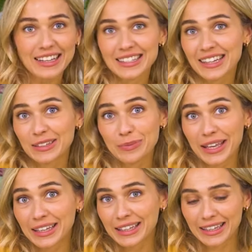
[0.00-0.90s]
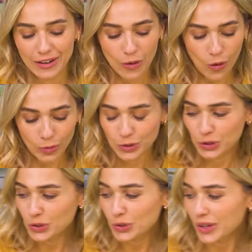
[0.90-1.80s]
I started making it at home
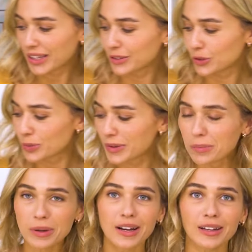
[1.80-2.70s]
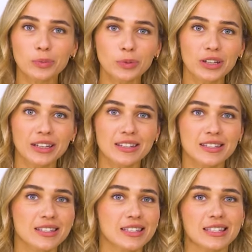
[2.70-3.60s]
too. And to me, banana pudding is
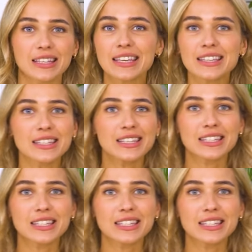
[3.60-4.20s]
this easy,